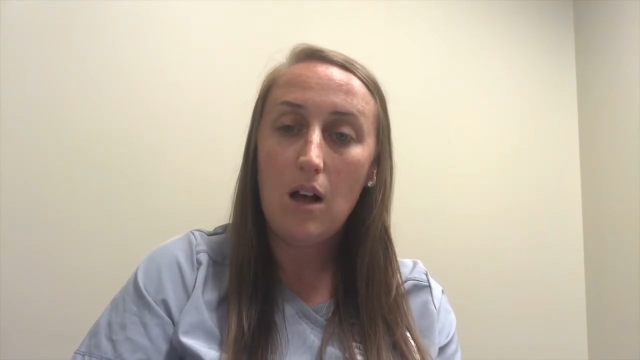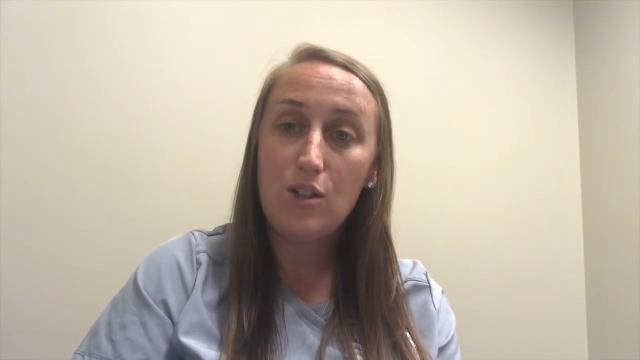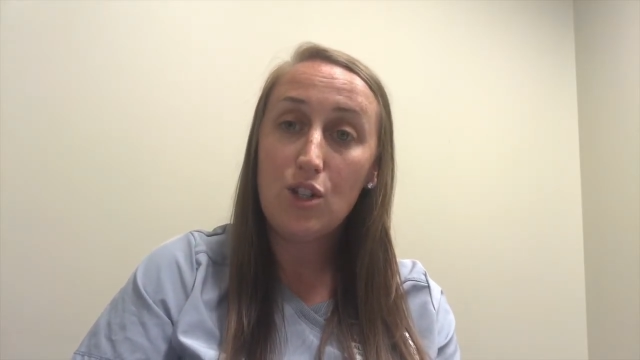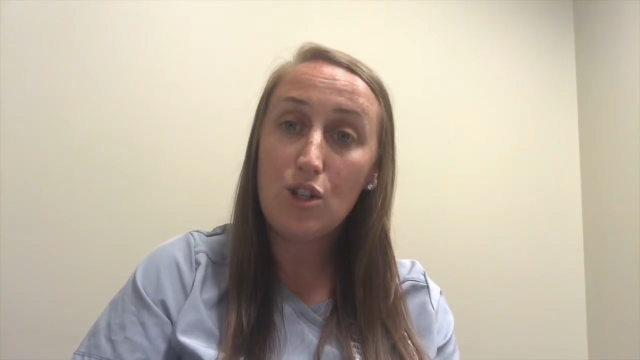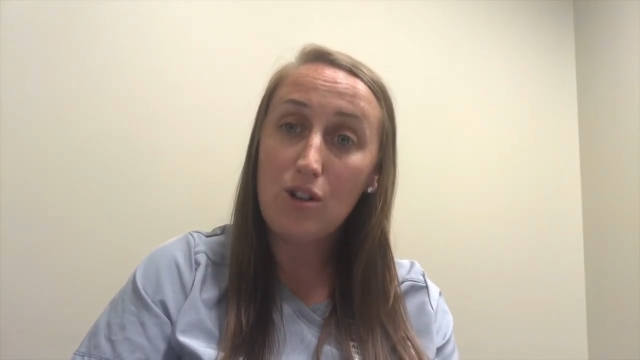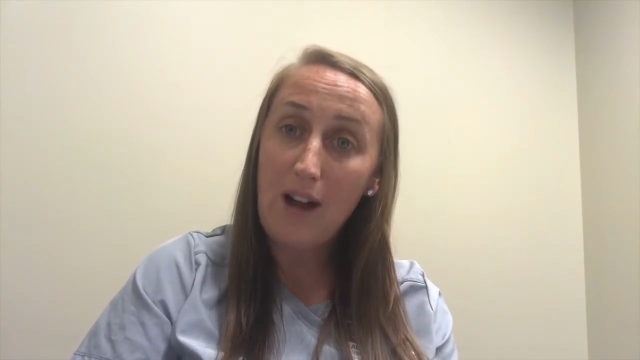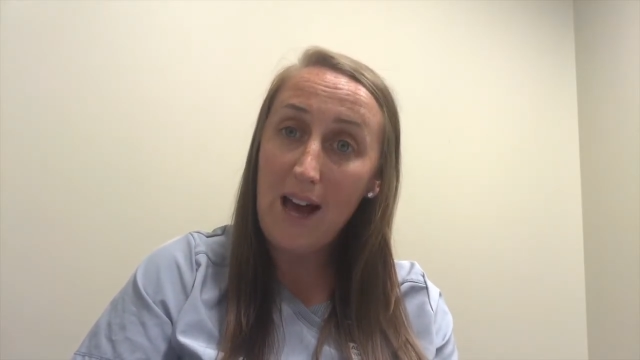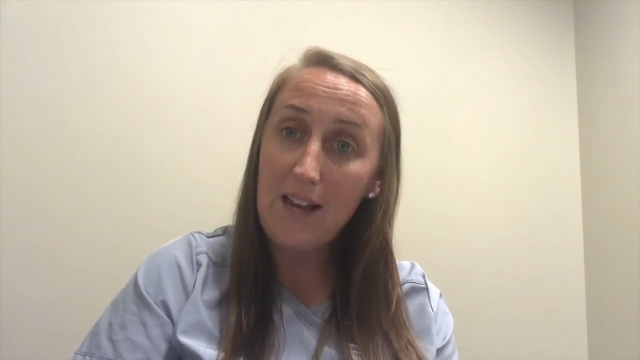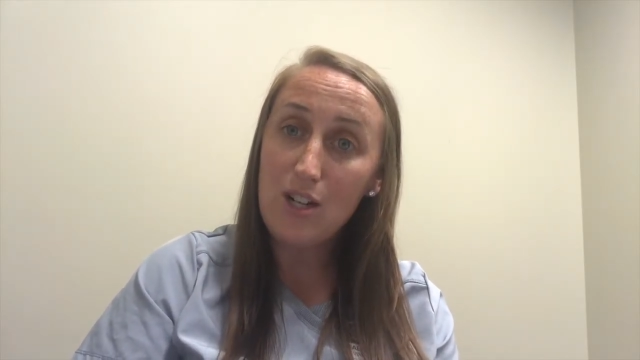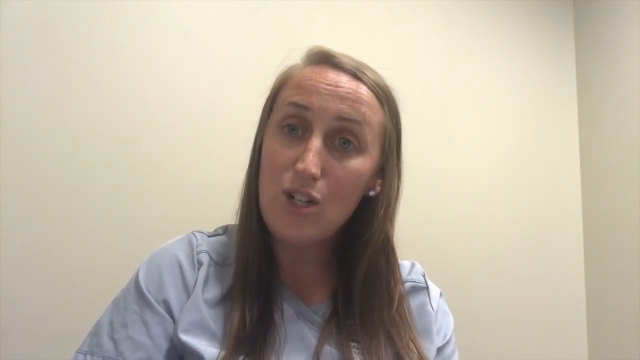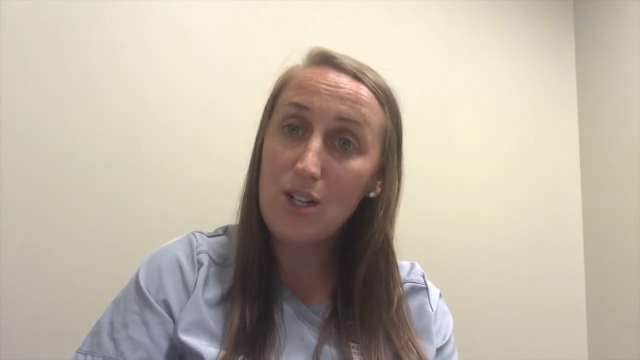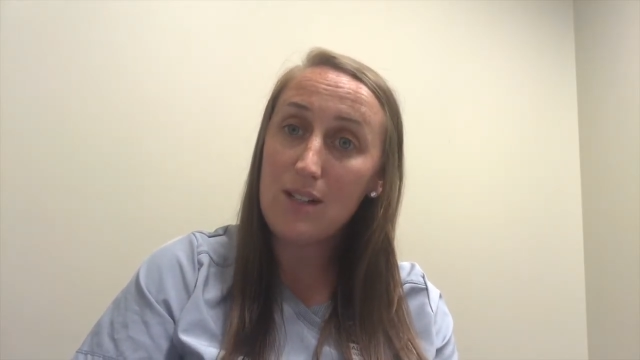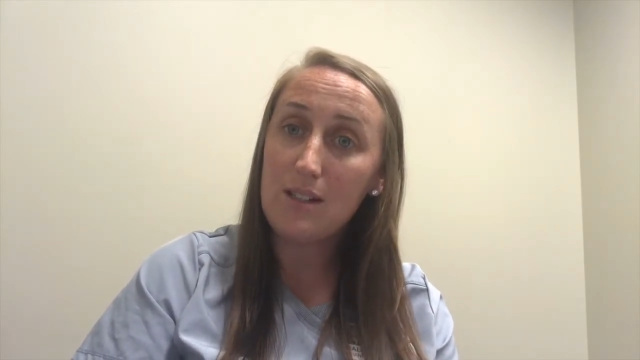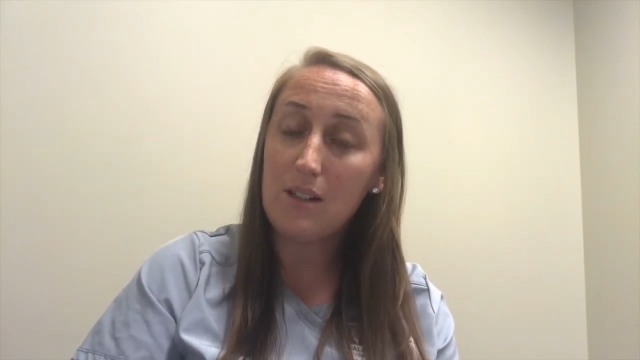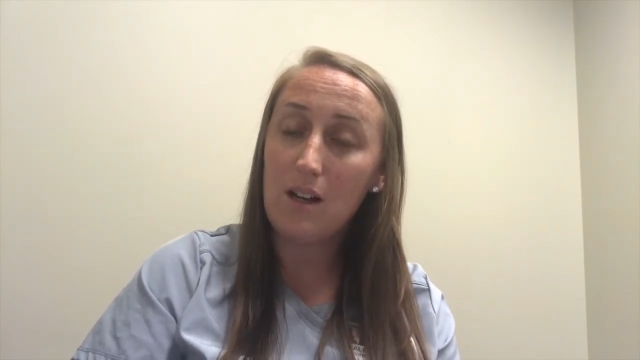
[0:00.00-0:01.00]

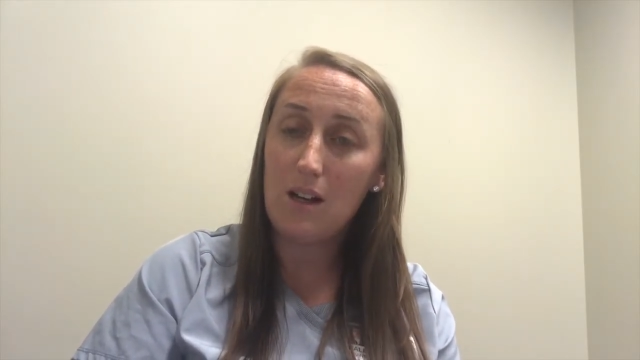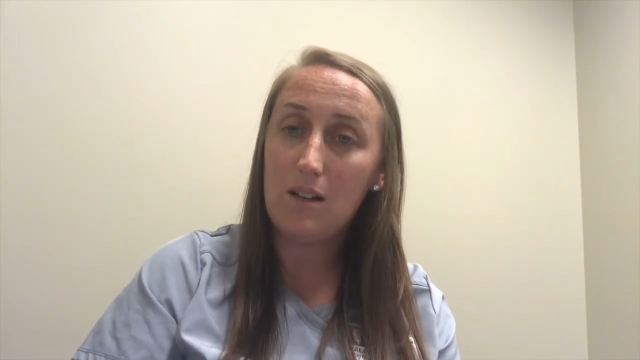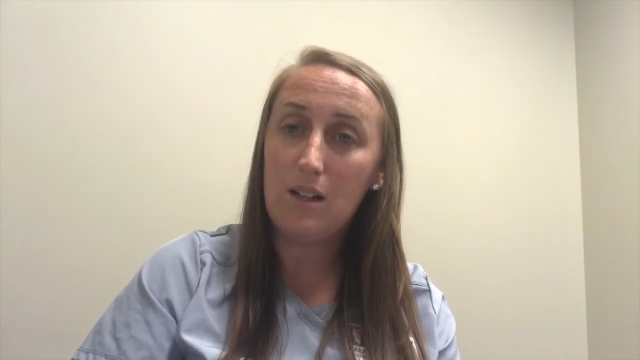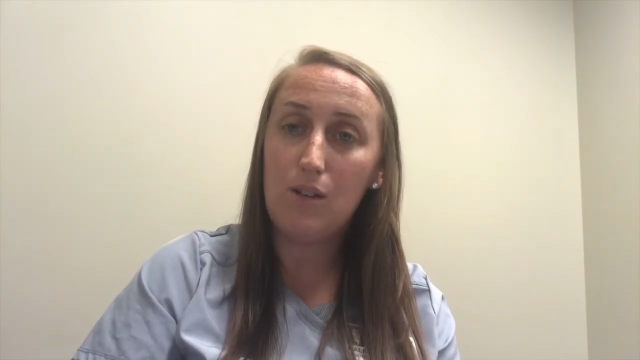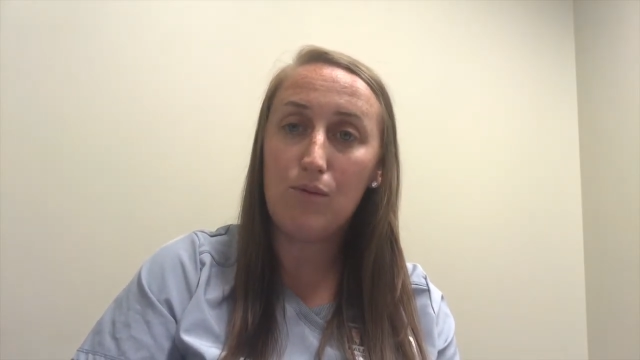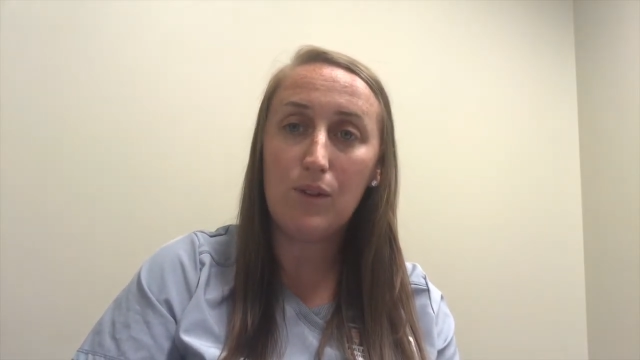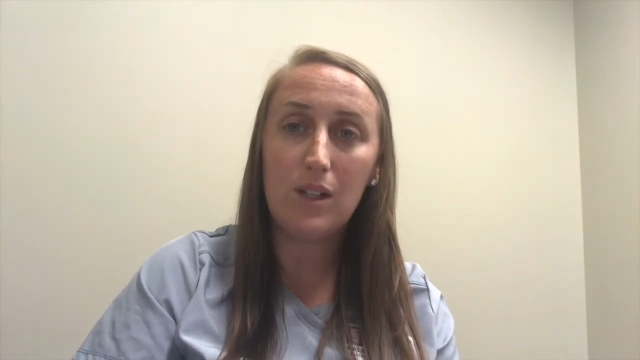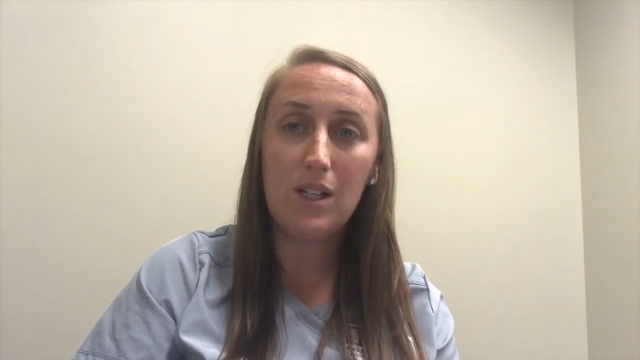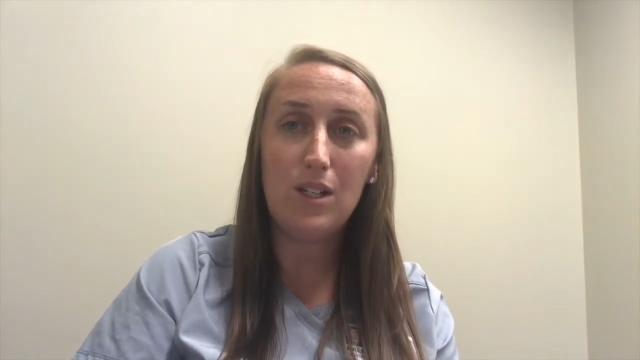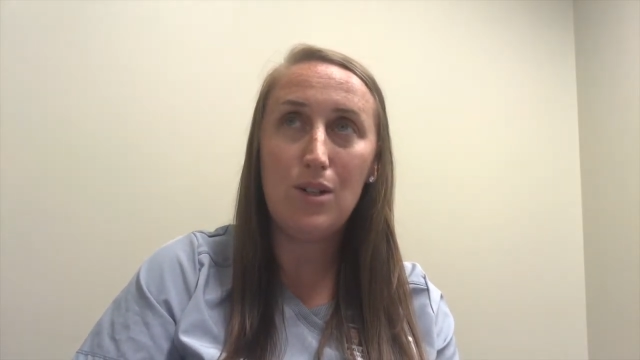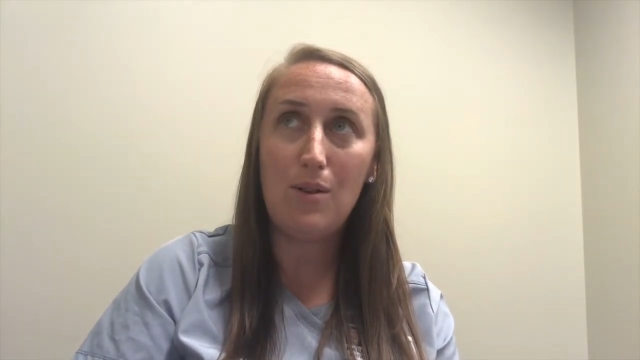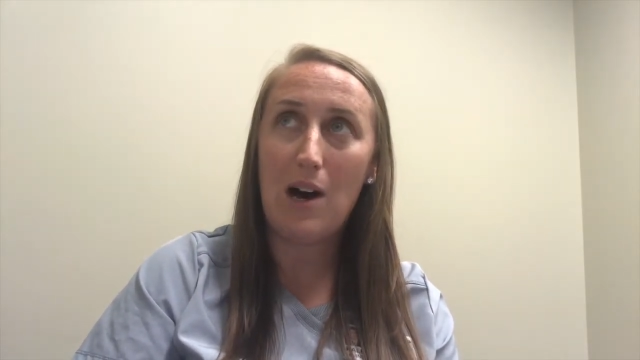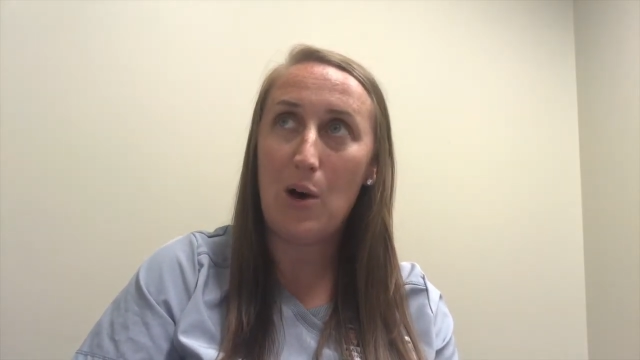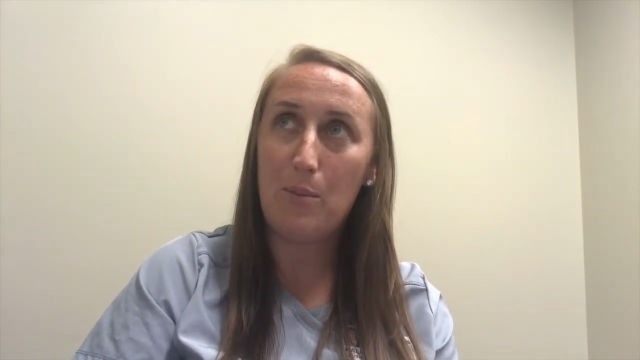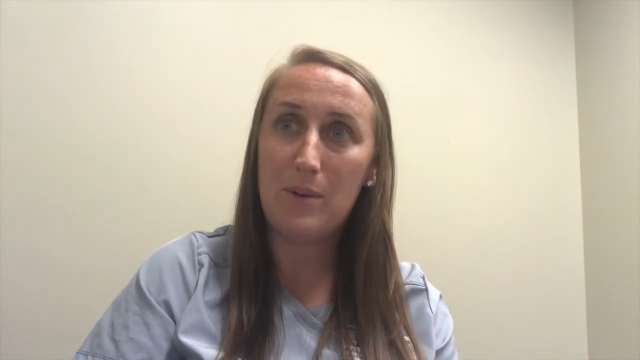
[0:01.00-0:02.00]
Strategies, luckily, really
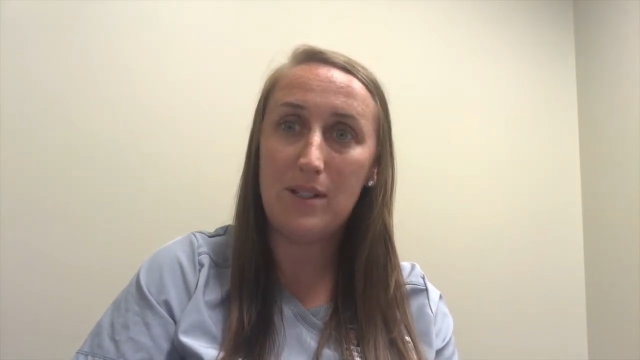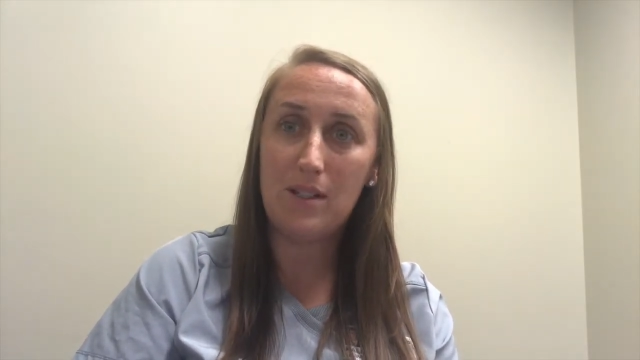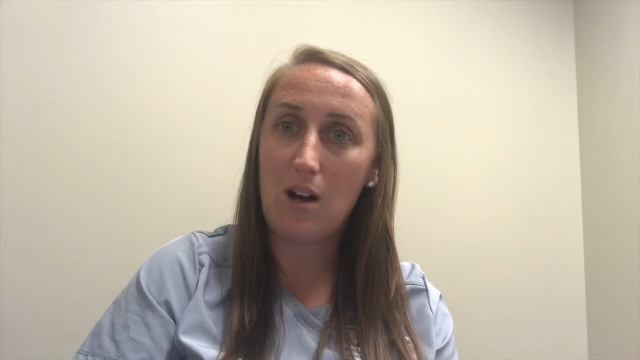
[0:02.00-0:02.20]
do help us